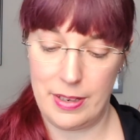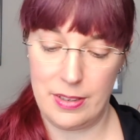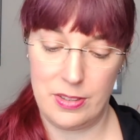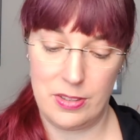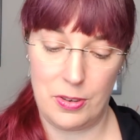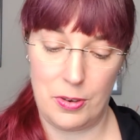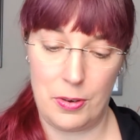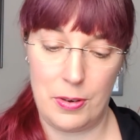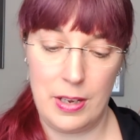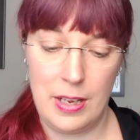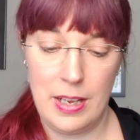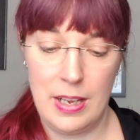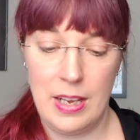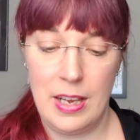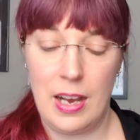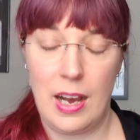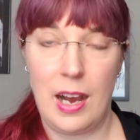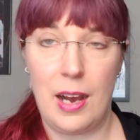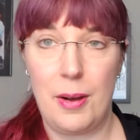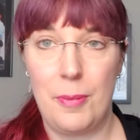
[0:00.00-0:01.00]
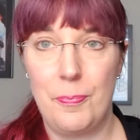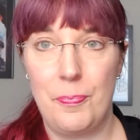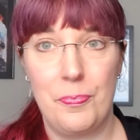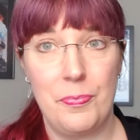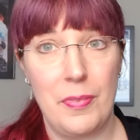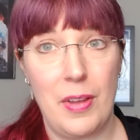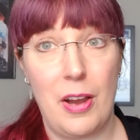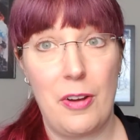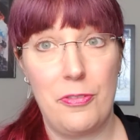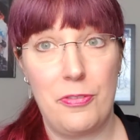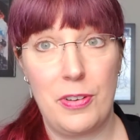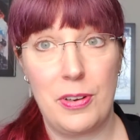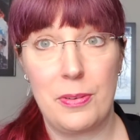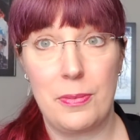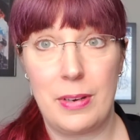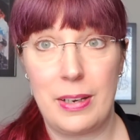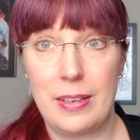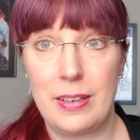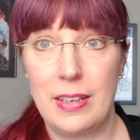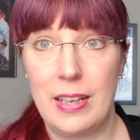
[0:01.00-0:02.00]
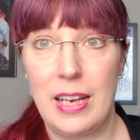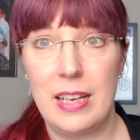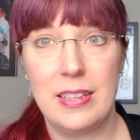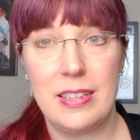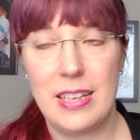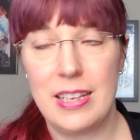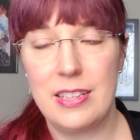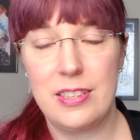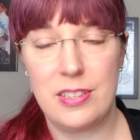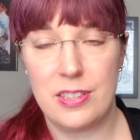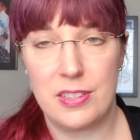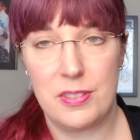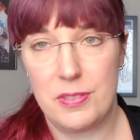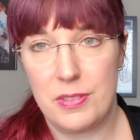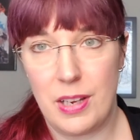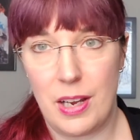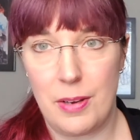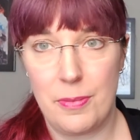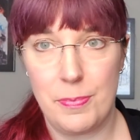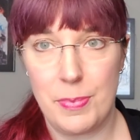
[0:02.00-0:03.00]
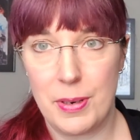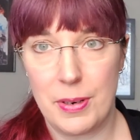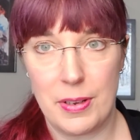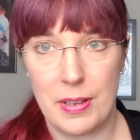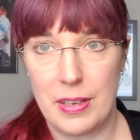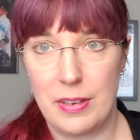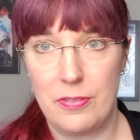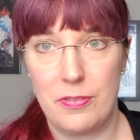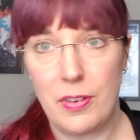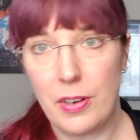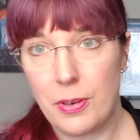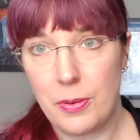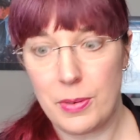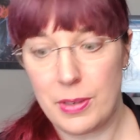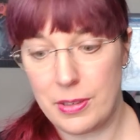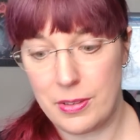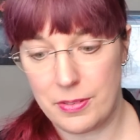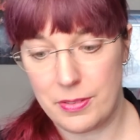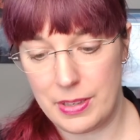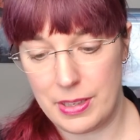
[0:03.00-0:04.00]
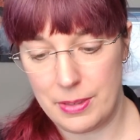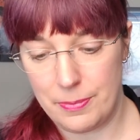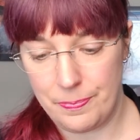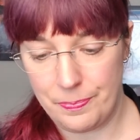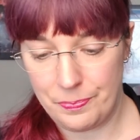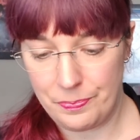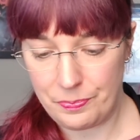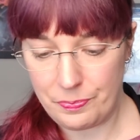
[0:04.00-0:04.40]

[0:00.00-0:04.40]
So a fun one. It's just a purely fun one to read.